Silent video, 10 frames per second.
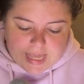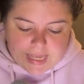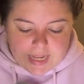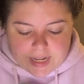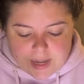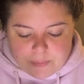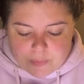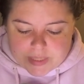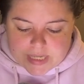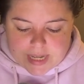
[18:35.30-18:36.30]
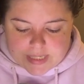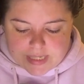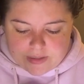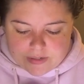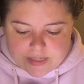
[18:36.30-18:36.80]
He got up and went to ask
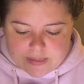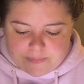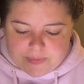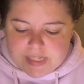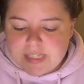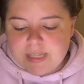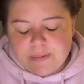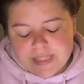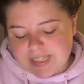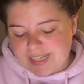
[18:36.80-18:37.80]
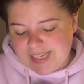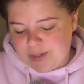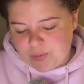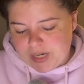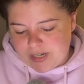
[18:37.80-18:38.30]
the others. He's so silly
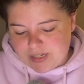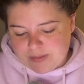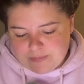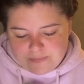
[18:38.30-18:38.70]
and weird.